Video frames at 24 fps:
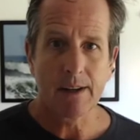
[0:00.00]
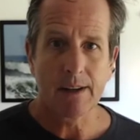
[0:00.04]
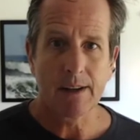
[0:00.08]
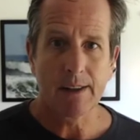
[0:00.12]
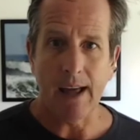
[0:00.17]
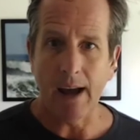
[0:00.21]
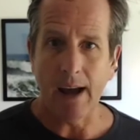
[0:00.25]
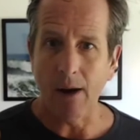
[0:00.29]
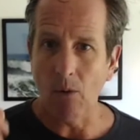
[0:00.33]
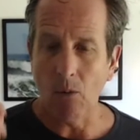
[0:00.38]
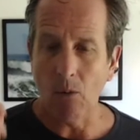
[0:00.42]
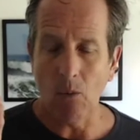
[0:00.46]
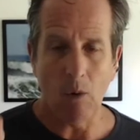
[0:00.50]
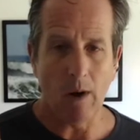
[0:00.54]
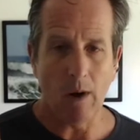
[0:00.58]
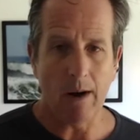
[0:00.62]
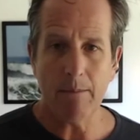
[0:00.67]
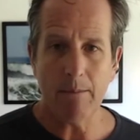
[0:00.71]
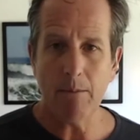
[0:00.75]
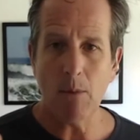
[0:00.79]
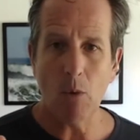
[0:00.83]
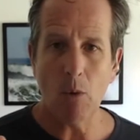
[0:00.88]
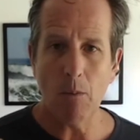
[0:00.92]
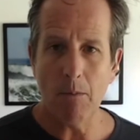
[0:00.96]
That
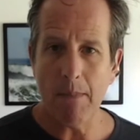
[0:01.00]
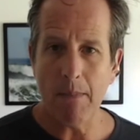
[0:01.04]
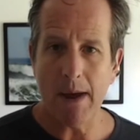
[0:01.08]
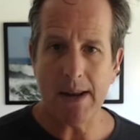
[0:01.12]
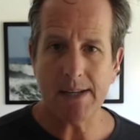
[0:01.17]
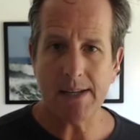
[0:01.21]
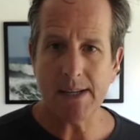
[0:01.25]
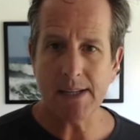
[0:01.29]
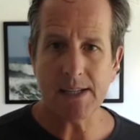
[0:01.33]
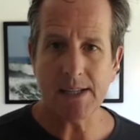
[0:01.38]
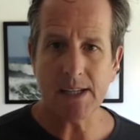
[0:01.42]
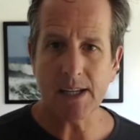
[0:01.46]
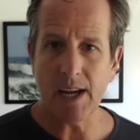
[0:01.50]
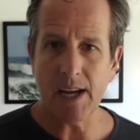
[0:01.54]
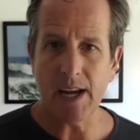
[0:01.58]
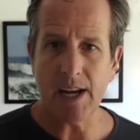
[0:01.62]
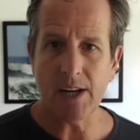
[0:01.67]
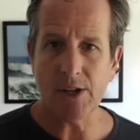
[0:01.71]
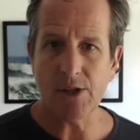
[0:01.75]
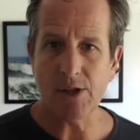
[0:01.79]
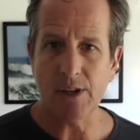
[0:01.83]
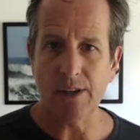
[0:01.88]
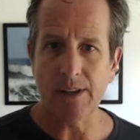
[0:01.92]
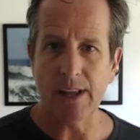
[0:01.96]
one momentous
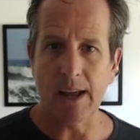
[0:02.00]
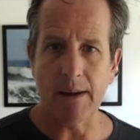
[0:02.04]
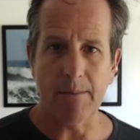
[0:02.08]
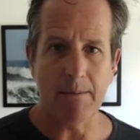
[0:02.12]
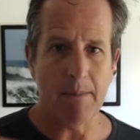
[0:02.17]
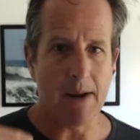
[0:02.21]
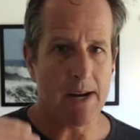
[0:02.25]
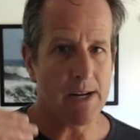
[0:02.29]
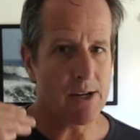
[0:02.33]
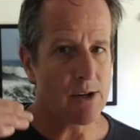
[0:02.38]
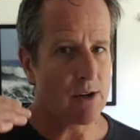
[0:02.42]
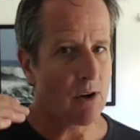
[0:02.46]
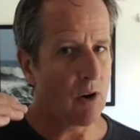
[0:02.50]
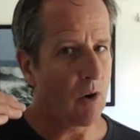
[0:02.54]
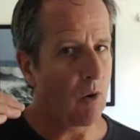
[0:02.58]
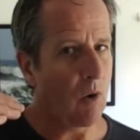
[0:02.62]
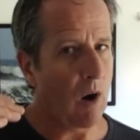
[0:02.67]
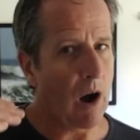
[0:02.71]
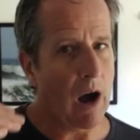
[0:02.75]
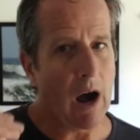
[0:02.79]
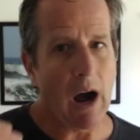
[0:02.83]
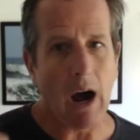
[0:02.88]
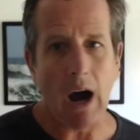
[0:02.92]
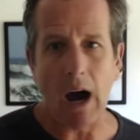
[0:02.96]
occasion that made you
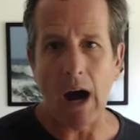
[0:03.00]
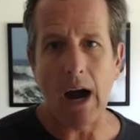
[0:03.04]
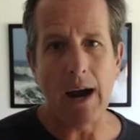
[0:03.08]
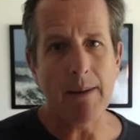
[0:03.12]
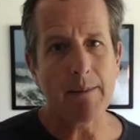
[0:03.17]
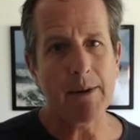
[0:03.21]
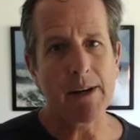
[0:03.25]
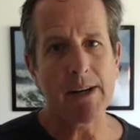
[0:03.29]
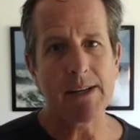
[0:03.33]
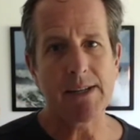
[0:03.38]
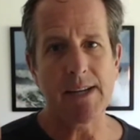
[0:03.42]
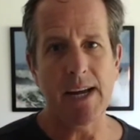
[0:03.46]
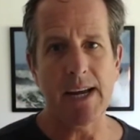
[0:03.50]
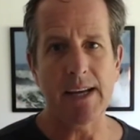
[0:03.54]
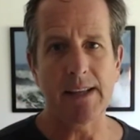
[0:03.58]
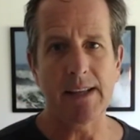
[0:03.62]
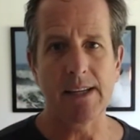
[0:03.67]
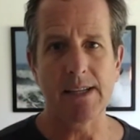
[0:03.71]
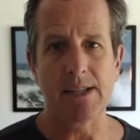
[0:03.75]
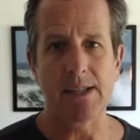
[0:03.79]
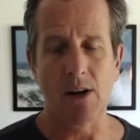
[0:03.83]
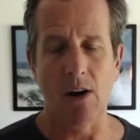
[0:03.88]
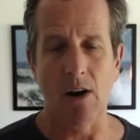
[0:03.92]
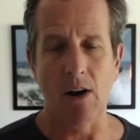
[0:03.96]
go, I'm going to take
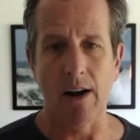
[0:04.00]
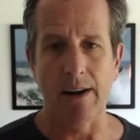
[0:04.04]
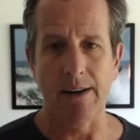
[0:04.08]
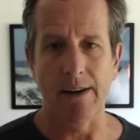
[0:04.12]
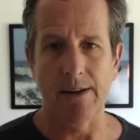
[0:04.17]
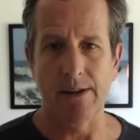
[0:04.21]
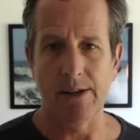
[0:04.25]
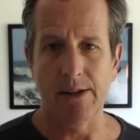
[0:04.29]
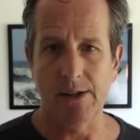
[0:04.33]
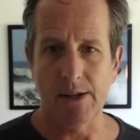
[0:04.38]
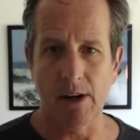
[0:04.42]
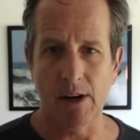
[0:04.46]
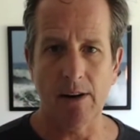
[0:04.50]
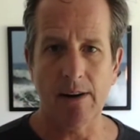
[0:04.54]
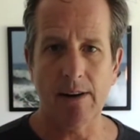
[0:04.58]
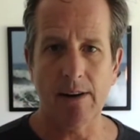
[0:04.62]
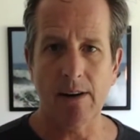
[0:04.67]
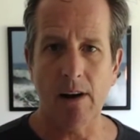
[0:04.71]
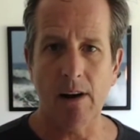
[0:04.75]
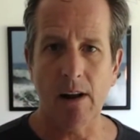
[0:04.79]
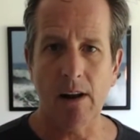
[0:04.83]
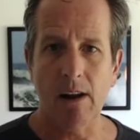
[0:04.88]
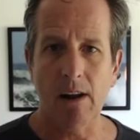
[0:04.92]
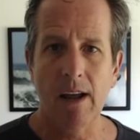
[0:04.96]
this on. Darn it
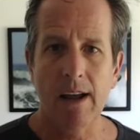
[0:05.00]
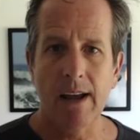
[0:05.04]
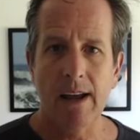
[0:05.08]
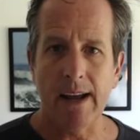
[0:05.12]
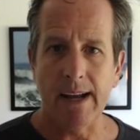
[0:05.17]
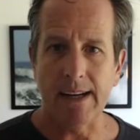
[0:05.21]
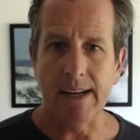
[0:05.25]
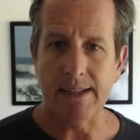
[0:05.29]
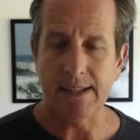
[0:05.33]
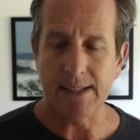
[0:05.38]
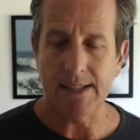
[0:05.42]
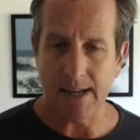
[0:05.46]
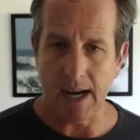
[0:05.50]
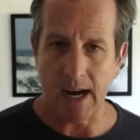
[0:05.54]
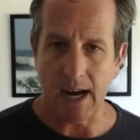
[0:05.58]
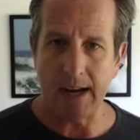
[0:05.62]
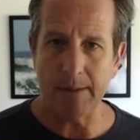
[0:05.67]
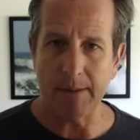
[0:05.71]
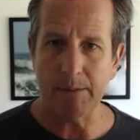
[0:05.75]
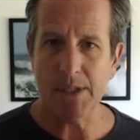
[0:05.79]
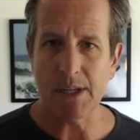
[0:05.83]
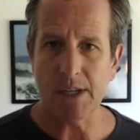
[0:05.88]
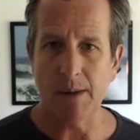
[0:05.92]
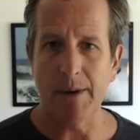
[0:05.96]
all, it's
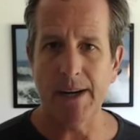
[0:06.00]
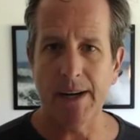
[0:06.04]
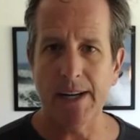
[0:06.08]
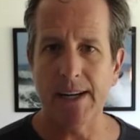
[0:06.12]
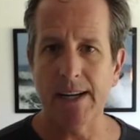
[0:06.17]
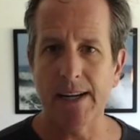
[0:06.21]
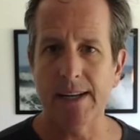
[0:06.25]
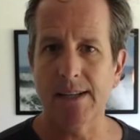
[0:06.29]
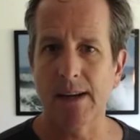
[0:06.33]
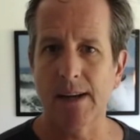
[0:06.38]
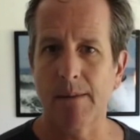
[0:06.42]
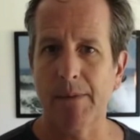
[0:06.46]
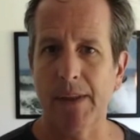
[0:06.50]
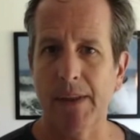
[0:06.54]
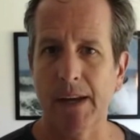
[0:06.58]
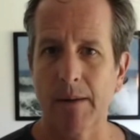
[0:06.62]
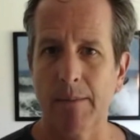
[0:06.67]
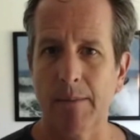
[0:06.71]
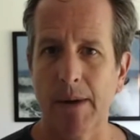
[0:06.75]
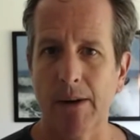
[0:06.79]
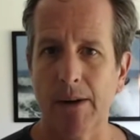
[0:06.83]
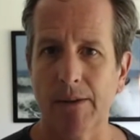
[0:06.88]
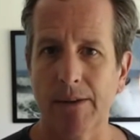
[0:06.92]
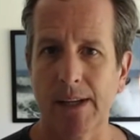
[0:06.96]
time somebody did something
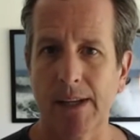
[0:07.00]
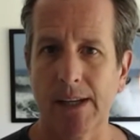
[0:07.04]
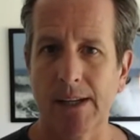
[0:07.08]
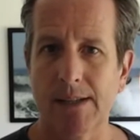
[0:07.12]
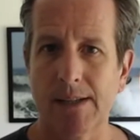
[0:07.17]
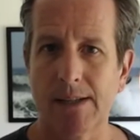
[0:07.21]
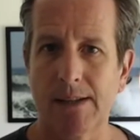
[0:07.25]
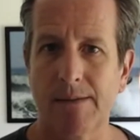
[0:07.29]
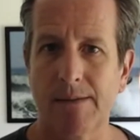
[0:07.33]
about this.